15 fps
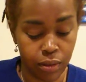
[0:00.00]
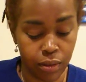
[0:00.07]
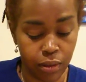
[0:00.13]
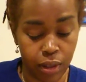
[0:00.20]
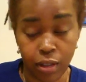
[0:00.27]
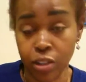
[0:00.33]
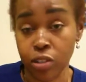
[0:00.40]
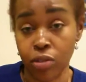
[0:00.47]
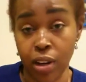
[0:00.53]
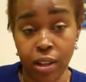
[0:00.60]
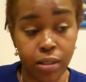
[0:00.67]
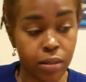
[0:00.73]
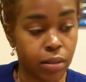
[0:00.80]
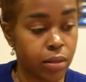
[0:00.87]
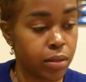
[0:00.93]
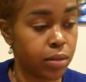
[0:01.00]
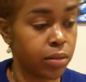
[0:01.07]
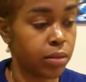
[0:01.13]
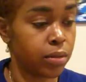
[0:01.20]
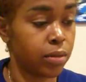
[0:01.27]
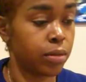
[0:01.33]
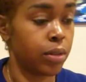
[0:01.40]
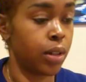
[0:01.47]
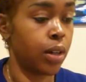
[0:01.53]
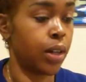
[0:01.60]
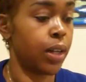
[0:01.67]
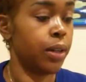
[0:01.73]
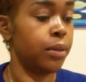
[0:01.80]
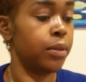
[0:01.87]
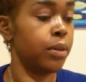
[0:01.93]
They're stressed, all
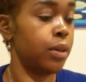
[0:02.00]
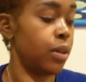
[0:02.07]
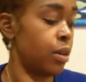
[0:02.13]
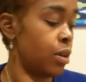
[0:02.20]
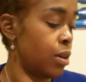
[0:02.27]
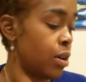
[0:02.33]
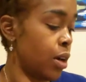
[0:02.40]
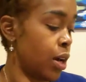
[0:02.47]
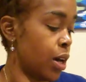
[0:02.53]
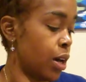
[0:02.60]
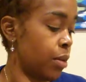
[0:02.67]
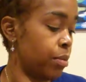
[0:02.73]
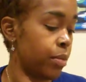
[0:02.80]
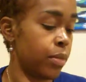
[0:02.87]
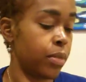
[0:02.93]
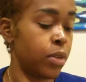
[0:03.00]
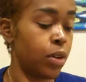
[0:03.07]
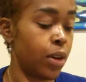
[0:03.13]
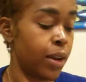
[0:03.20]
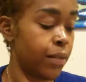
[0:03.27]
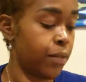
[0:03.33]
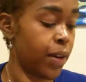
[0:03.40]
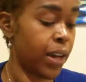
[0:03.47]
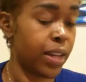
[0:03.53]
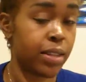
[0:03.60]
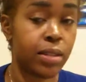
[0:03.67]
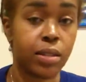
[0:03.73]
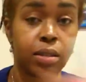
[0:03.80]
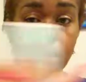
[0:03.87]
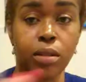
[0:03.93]
right? Your
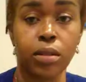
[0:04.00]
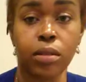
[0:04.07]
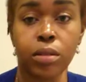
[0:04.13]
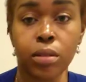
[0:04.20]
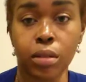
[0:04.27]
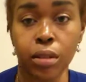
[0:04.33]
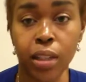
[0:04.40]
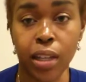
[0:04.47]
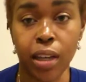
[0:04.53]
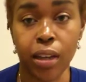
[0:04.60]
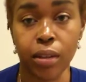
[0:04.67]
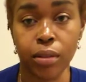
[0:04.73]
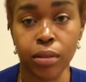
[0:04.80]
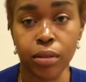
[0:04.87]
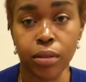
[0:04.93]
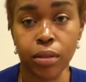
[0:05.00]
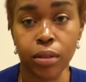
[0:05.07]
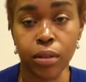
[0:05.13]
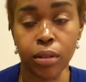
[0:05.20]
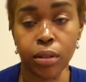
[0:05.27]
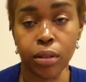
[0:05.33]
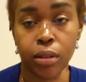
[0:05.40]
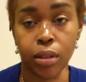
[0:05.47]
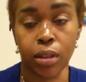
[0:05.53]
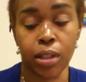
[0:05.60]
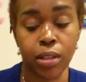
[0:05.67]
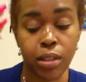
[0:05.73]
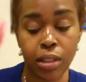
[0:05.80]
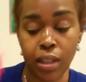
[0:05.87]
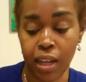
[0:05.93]
advice, Leo,
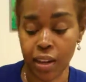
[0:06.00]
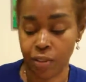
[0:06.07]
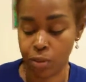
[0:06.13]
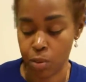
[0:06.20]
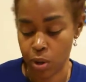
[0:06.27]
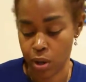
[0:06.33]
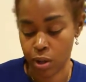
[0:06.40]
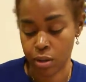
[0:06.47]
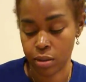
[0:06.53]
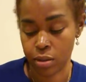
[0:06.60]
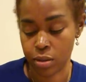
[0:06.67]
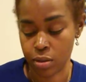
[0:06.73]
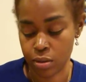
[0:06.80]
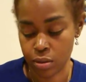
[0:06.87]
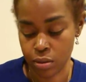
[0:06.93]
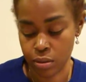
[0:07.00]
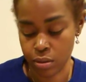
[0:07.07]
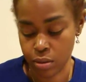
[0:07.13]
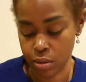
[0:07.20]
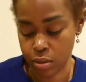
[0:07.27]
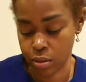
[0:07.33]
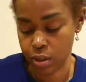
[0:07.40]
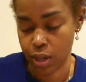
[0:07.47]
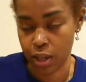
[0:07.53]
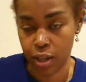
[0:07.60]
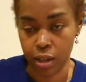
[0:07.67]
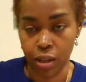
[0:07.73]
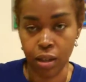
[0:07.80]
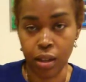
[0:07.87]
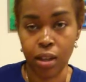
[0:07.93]
is the Knight of Wands, okay?
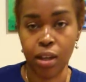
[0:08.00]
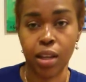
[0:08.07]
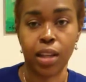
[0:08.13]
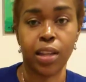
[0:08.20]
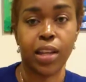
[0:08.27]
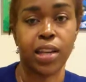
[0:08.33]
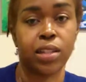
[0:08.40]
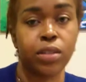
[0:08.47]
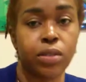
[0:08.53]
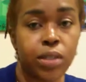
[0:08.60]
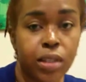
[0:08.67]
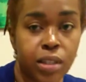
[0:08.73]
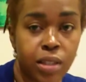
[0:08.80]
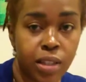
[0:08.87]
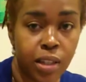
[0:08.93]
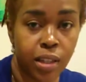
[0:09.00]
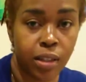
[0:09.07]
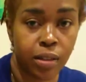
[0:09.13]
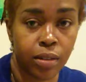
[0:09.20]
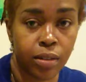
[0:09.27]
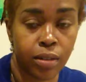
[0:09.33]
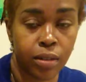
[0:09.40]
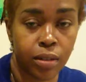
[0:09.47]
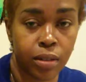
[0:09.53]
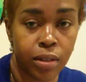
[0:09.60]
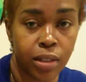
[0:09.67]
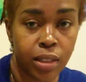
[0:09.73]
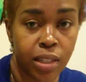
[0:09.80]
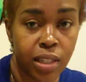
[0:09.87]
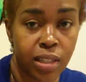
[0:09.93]
And as you can see,
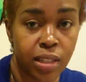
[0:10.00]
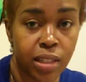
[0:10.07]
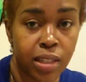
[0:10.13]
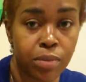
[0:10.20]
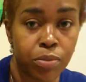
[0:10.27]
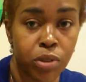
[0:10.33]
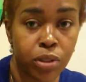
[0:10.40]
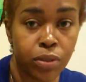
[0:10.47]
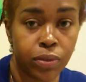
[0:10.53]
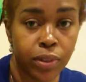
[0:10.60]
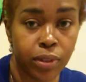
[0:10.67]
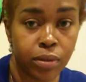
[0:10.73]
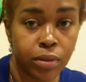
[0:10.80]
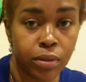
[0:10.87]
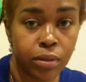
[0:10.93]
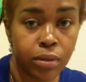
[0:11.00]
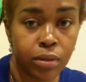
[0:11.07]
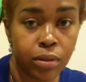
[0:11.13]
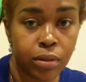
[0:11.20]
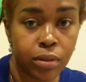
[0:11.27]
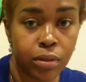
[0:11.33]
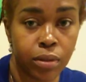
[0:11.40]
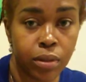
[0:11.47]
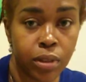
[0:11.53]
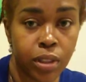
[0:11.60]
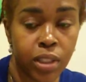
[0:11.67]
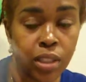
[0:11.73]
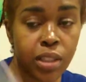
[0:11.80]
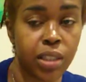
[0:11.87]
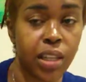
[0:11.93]
sis is moving.
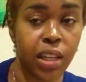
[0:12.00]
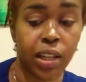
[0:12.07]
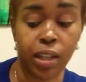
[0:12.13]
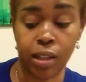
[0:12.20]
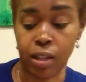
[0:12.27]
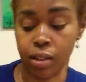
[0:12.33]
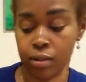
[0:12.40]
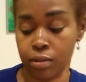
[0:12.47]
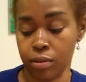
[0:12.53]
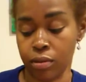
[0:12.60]
She's kicking it.